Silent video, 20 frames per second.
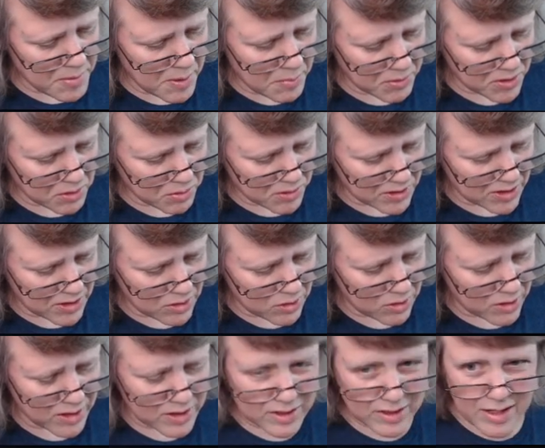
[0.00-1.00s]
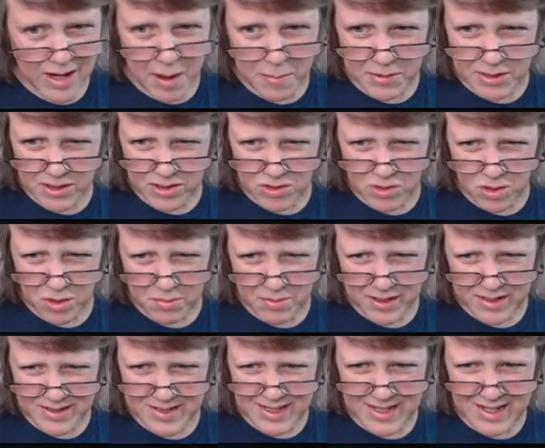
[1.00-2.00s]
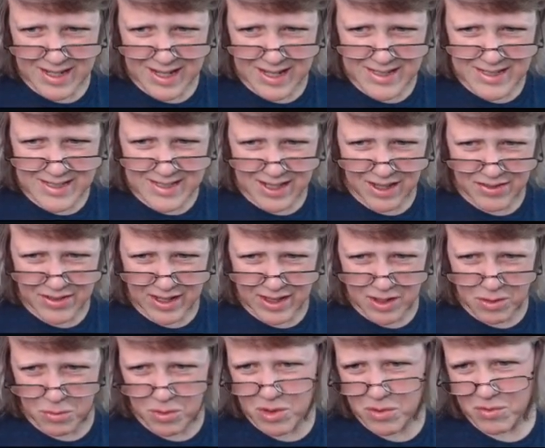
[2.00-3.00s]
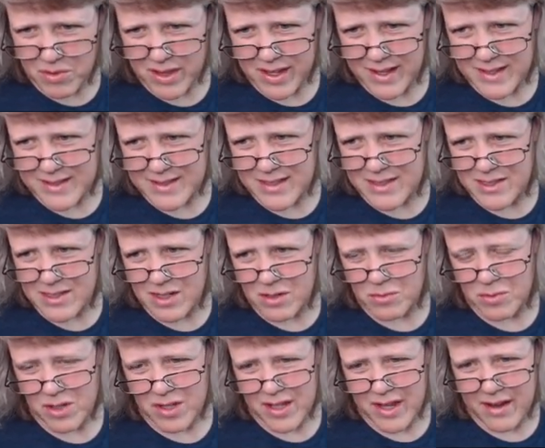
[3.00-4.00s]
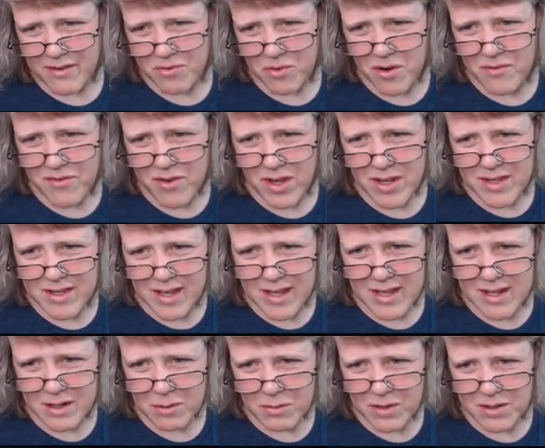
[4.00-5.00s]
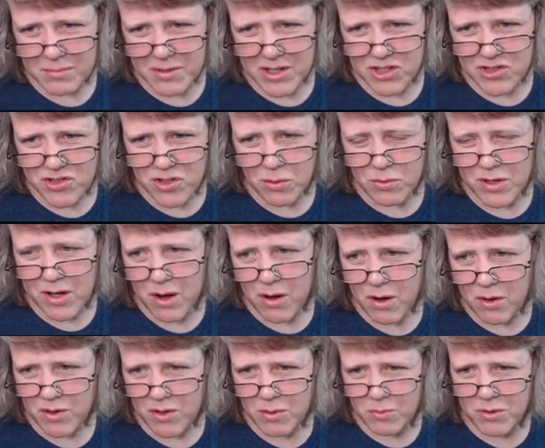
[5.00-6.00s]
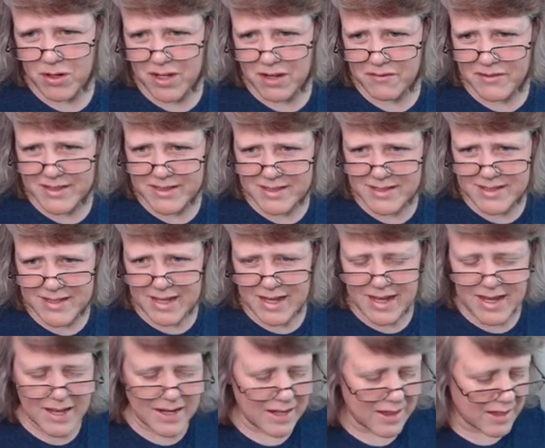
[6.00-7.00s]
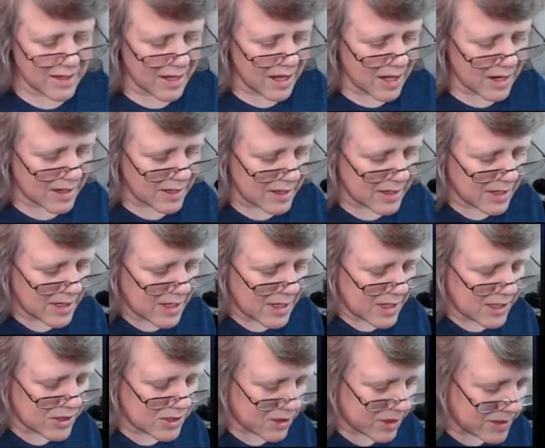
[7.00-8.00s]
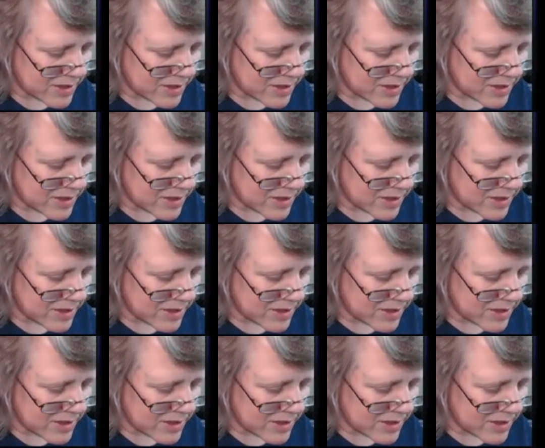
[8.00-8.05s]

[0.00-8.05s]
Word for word: people to really look at the top of the sword because it is something that wouldn't really exist in real life, or if it did, it would be so narrow you wouldn't even see anything on it. So I